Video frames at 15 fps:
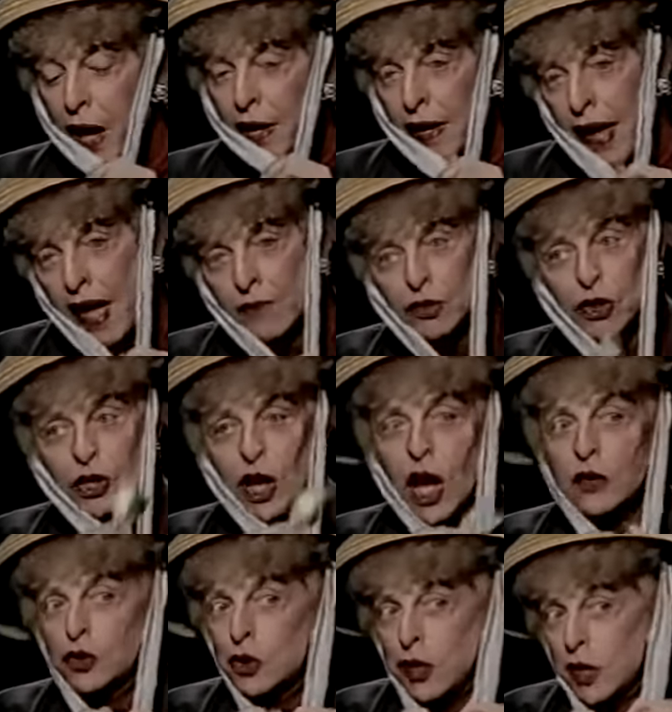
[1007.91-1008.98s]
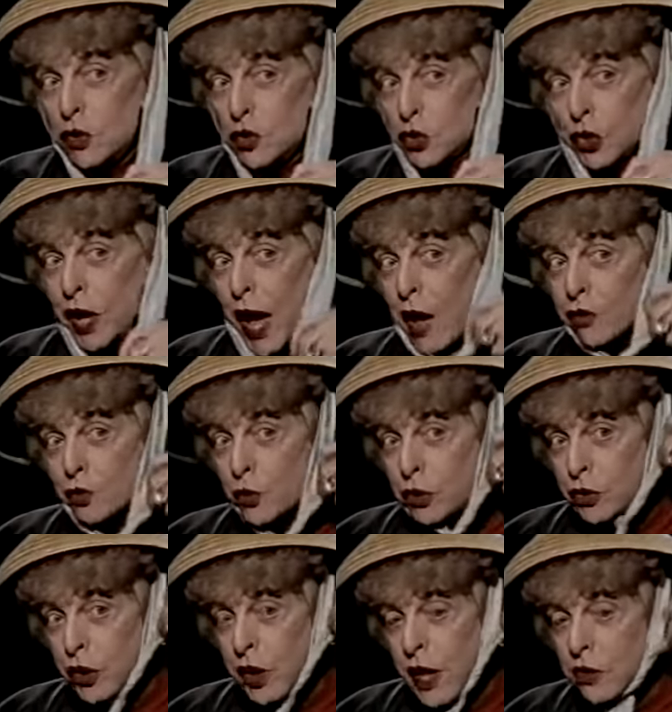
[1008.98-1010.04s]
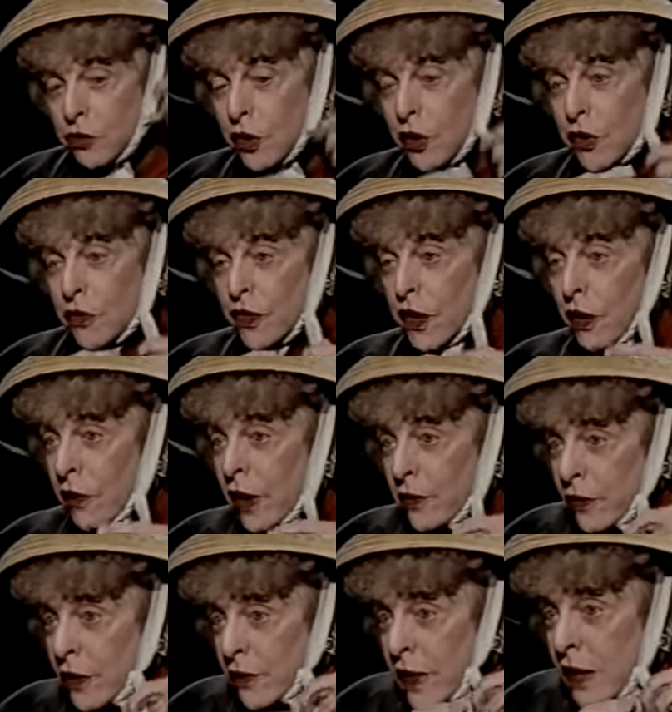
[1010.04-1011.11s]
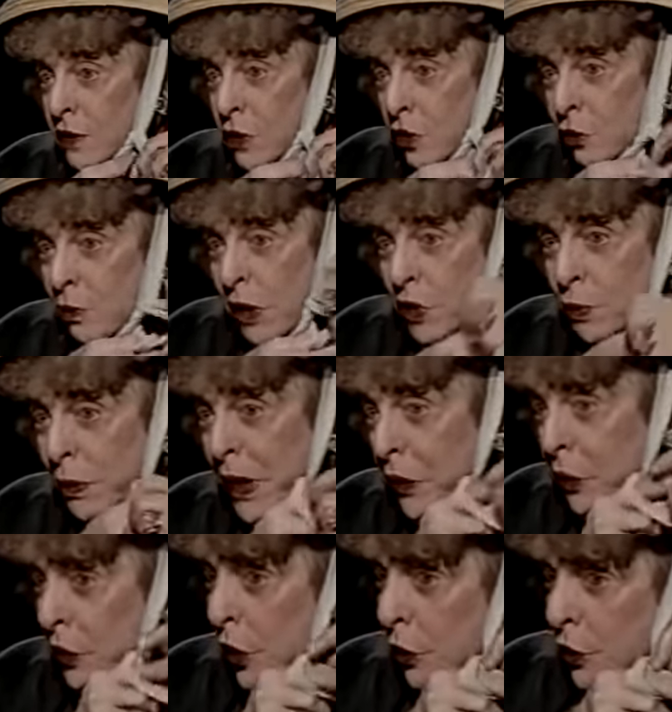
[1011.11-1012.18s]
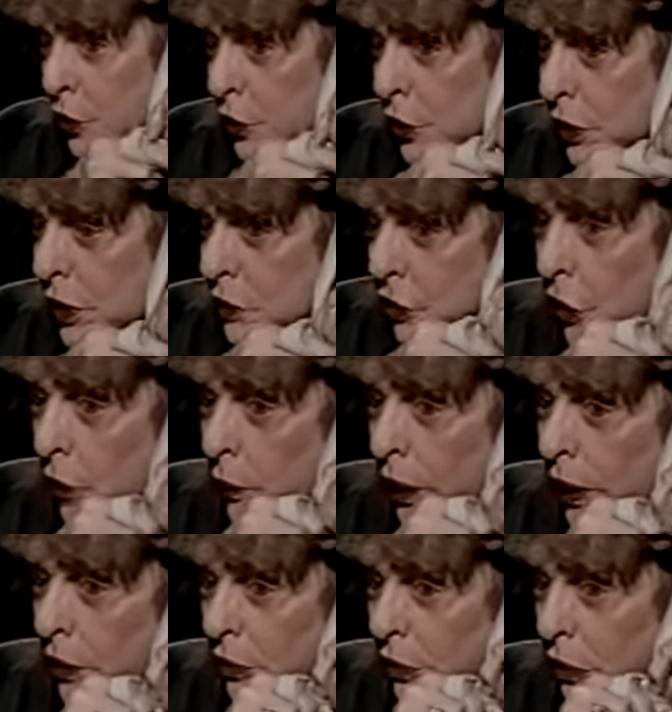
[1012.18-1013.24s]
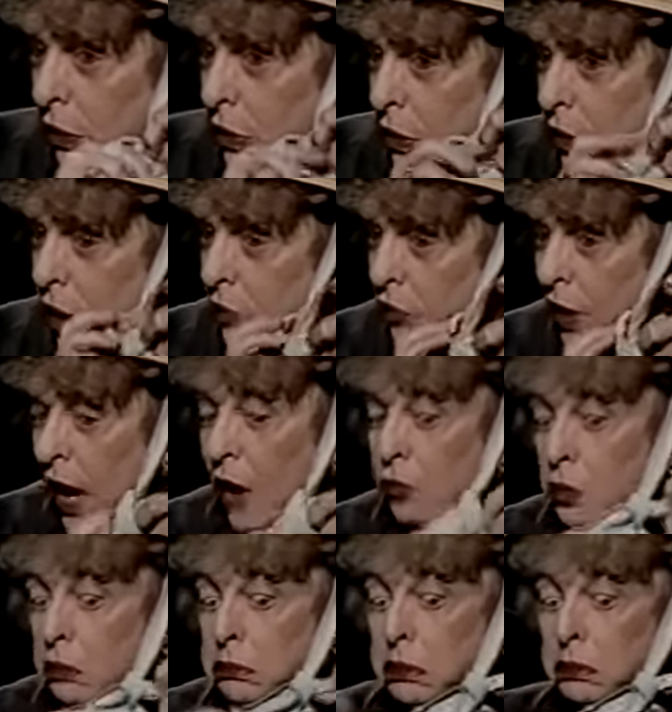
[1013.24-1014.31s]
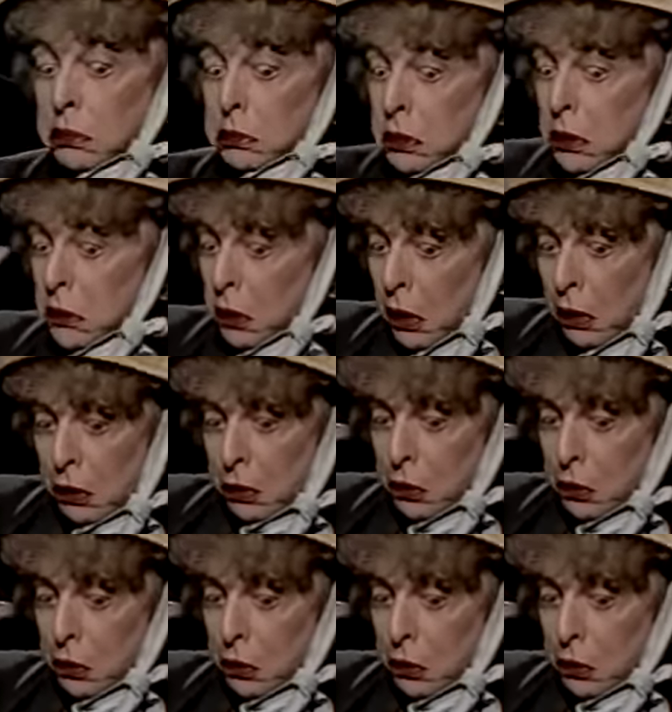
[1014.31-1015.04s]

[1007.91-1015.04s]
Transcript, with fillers: I haven't gotten into Catherine oh, yet. Gotcha. There, oh. I think that looks much better, oh, don't yes, you? Is it all right? Yes. Yes, wonderful. Catherine. Oh, yes.